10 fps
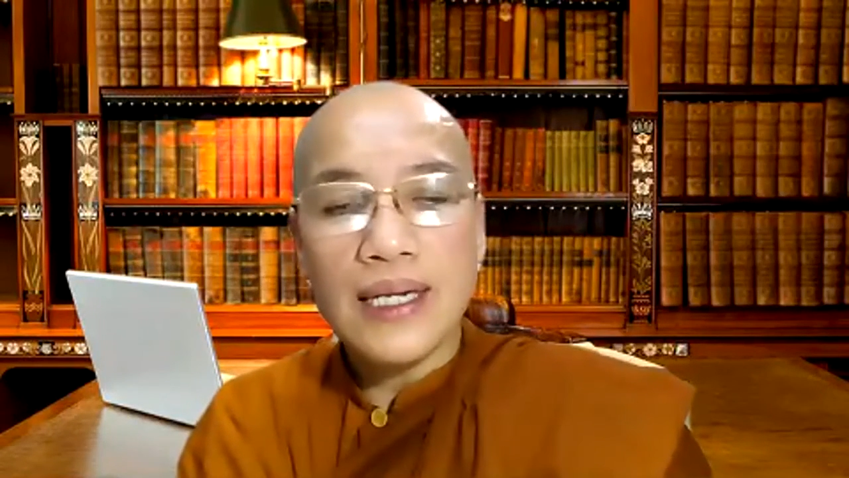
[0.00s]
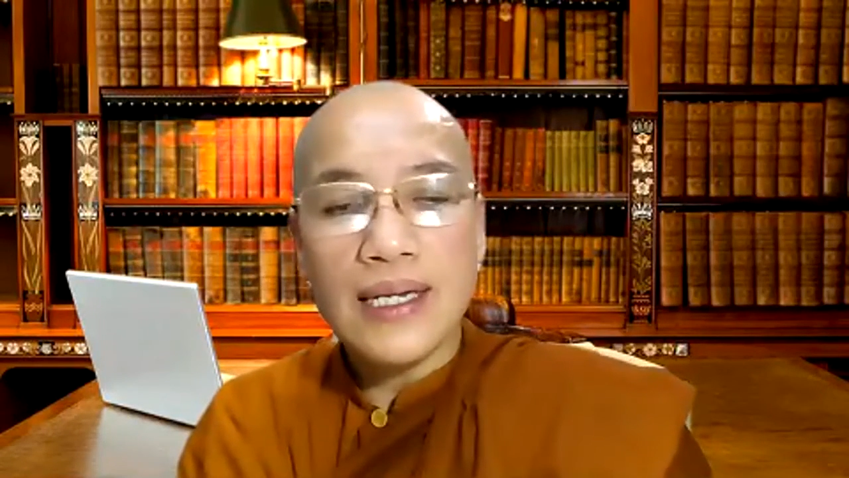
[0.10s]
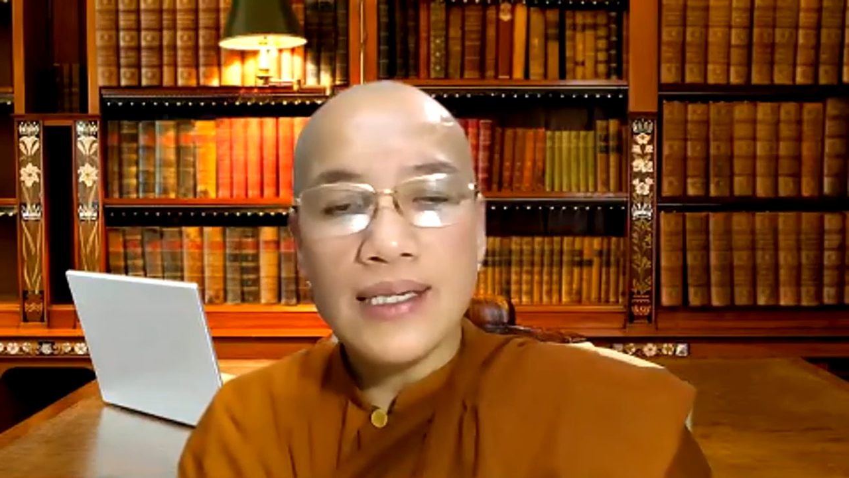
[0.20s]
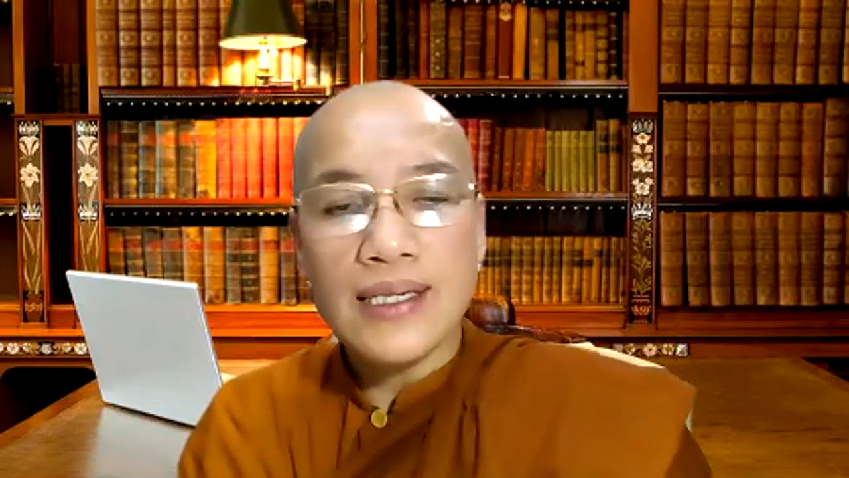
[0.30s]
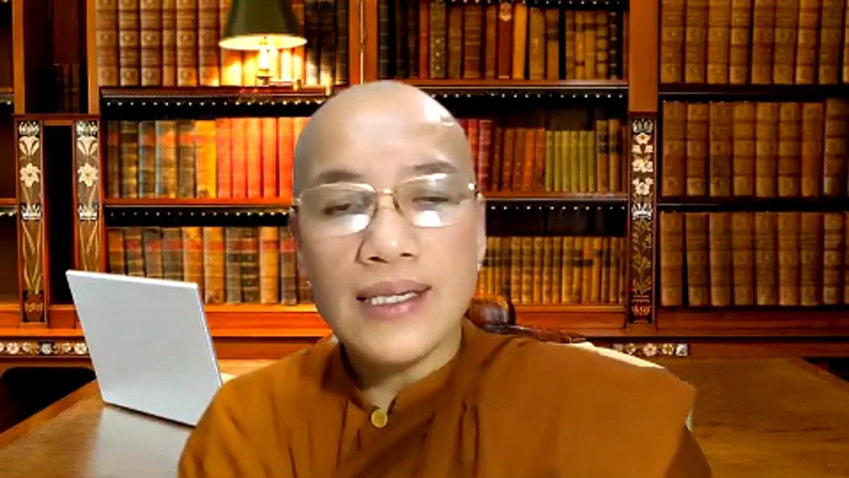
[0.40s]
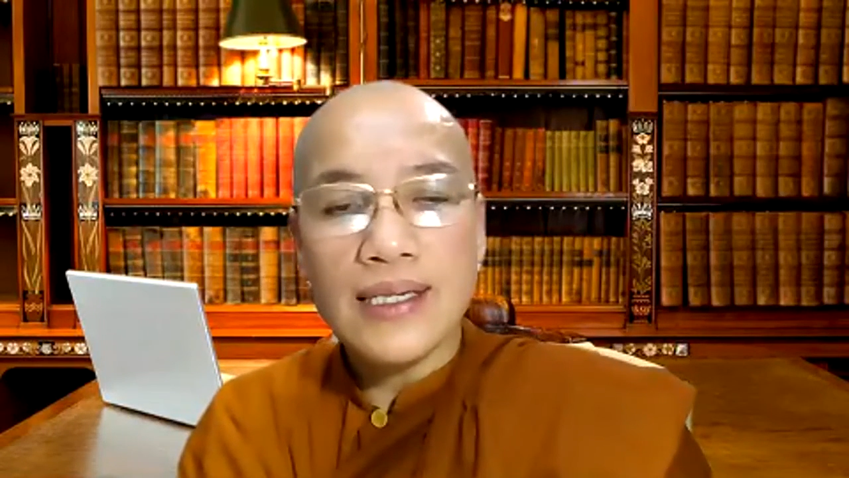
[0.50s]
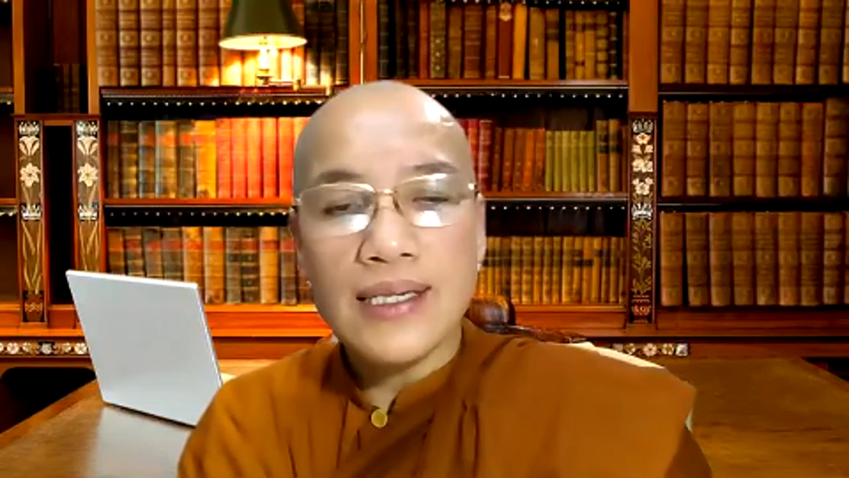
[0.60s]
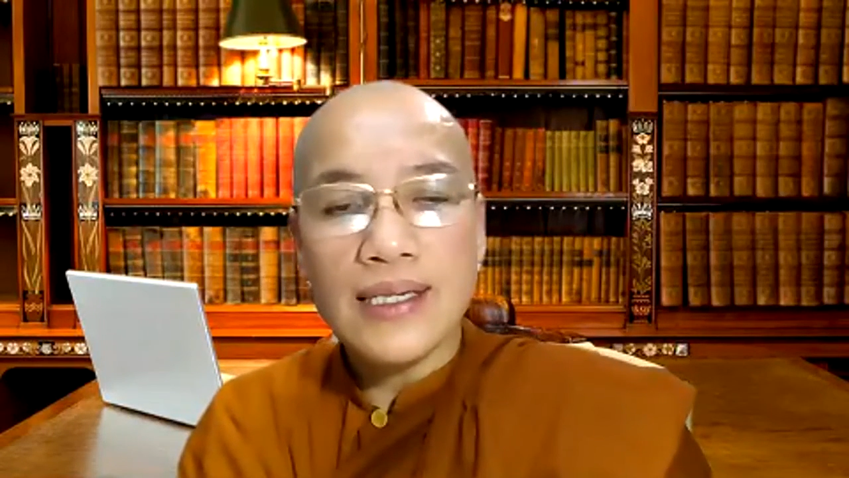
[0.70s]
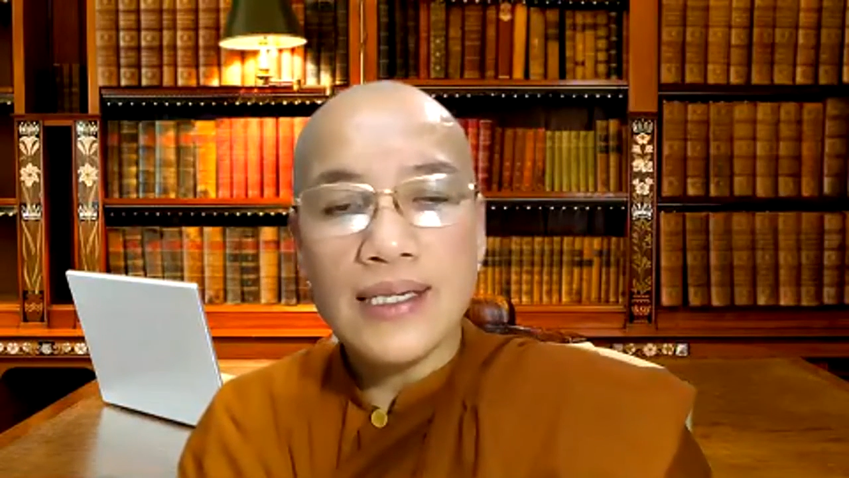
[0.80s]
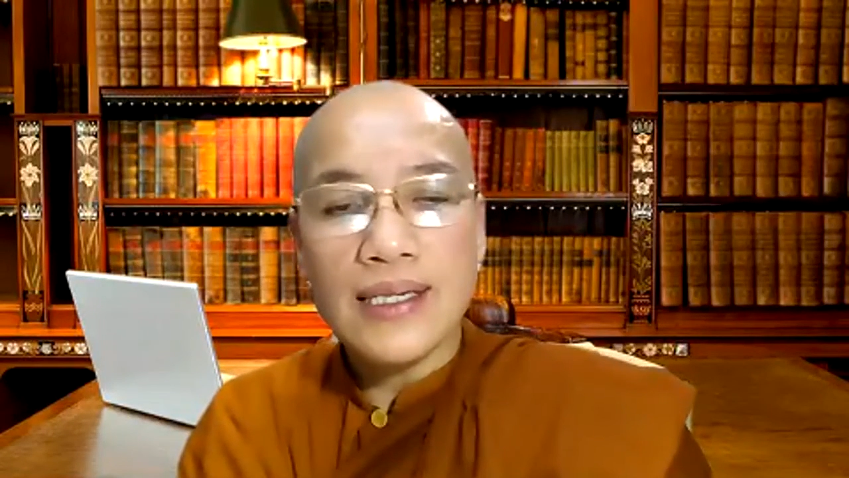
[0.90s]
it is
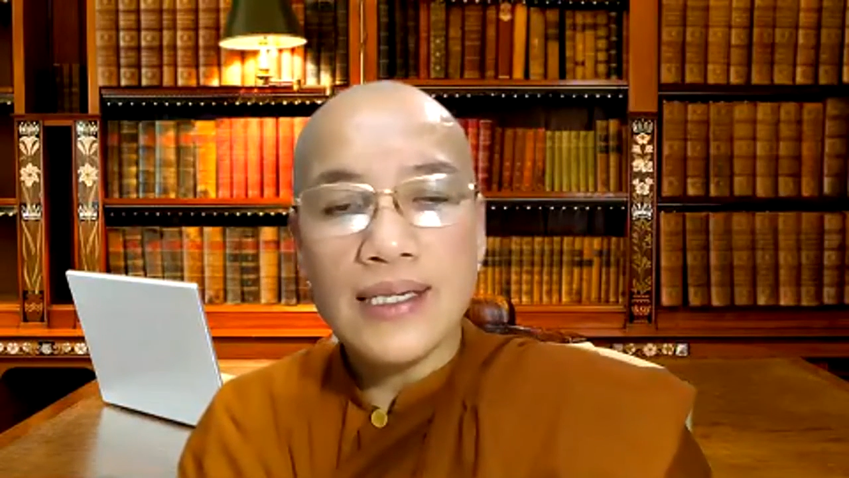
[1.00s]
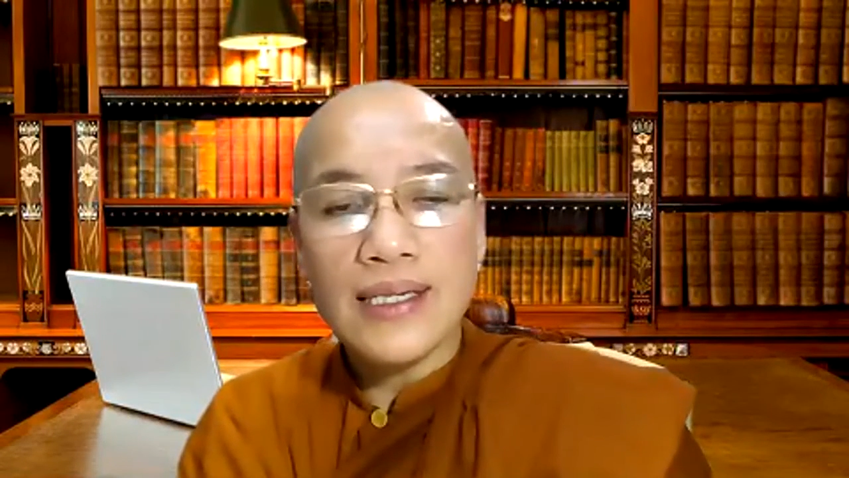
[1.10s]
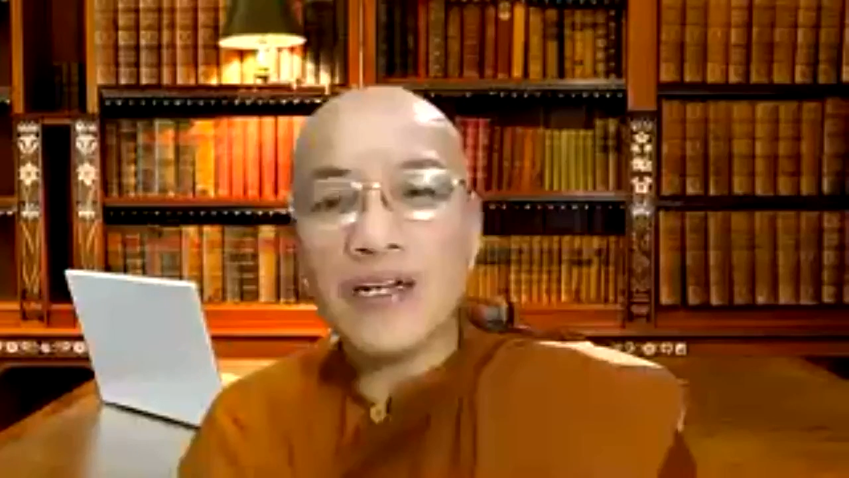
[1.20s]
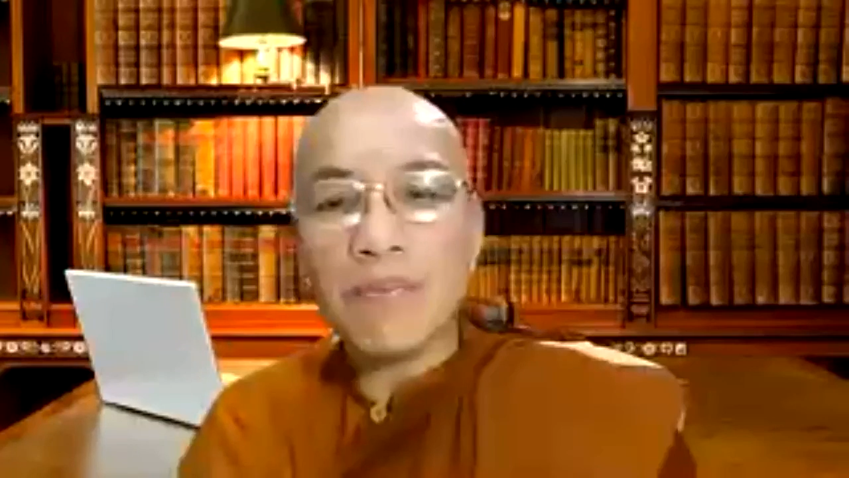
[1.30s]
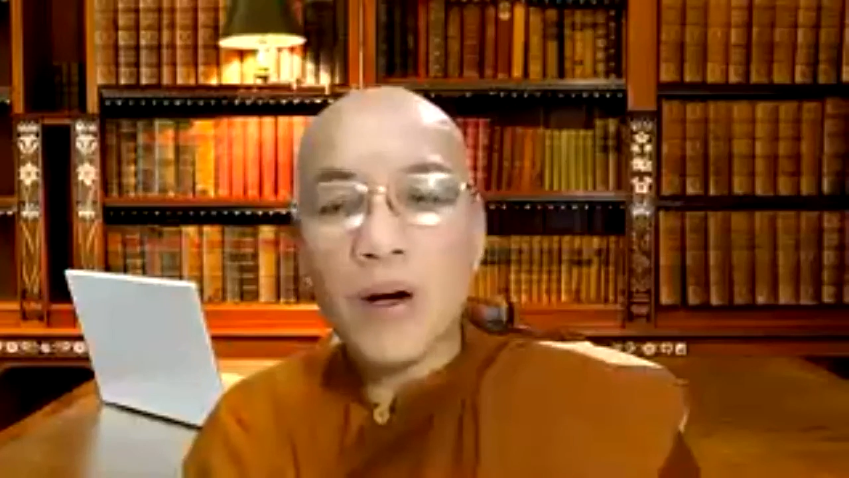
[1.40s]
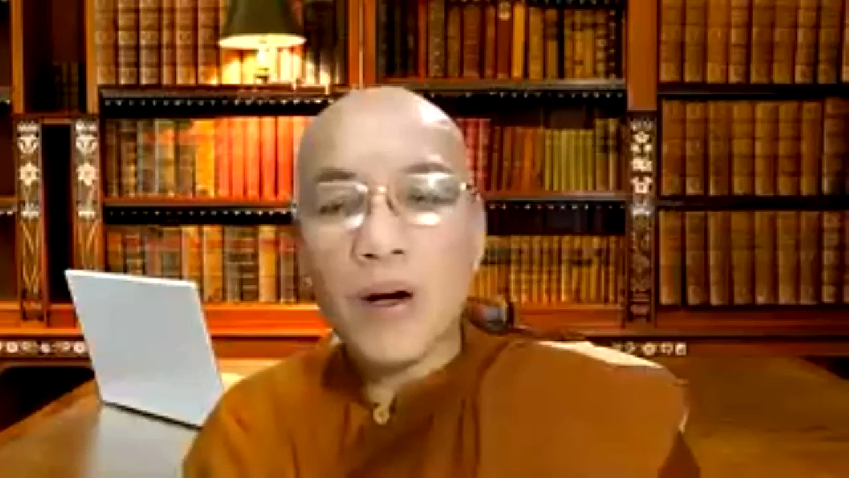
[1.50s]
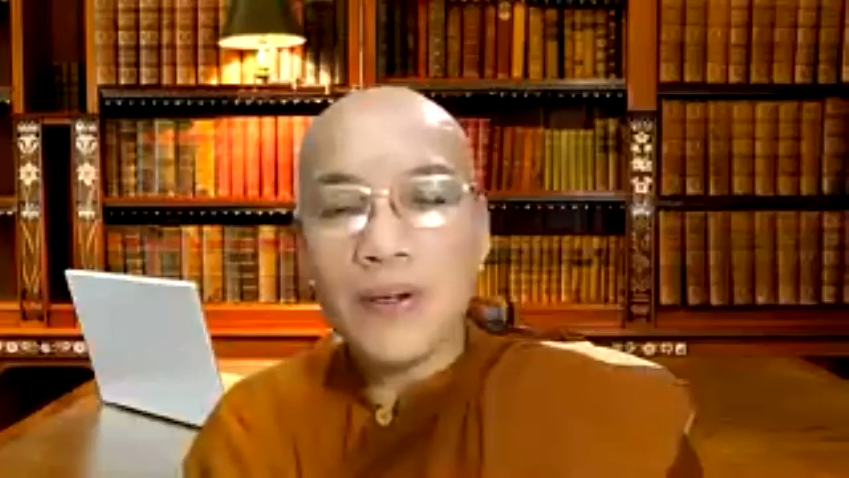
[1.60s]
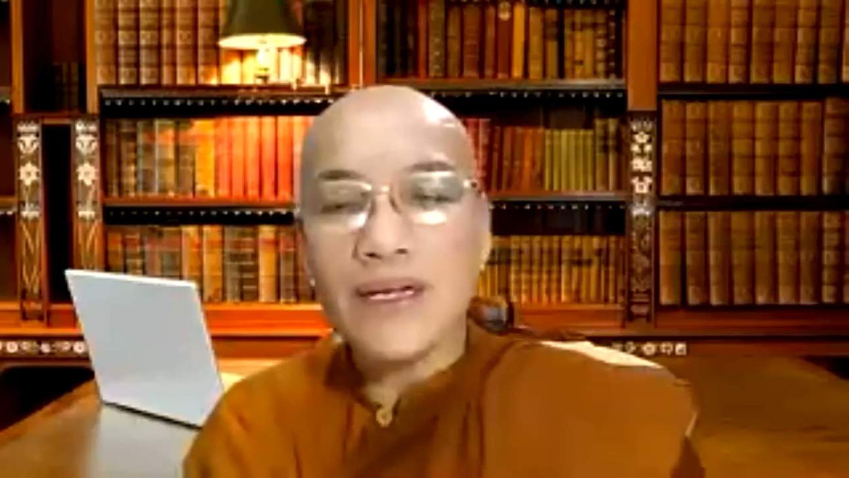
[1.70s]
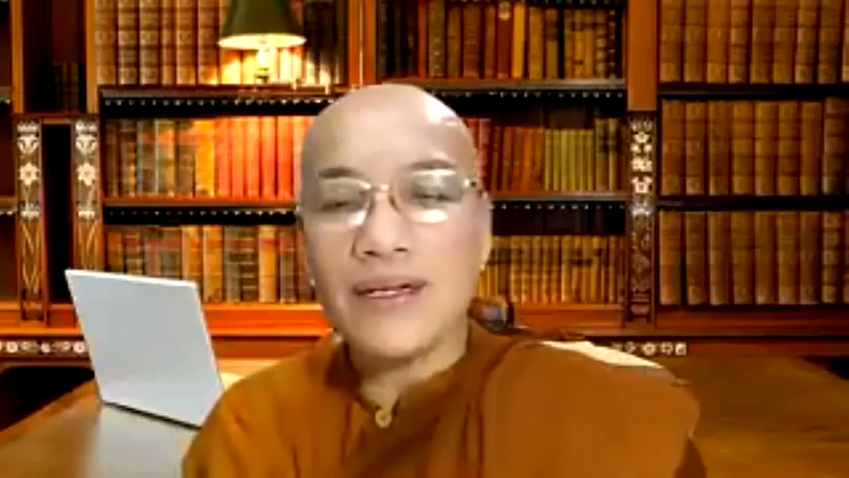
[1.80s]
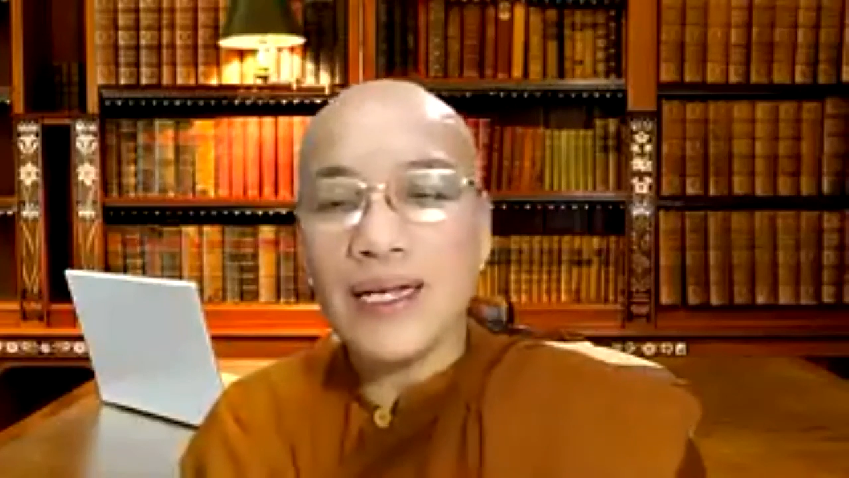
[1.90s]
uh, now very
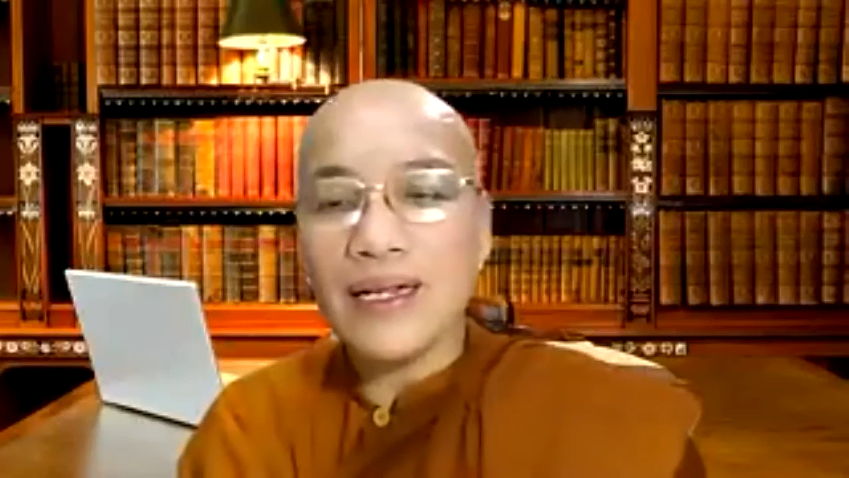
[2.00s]
popular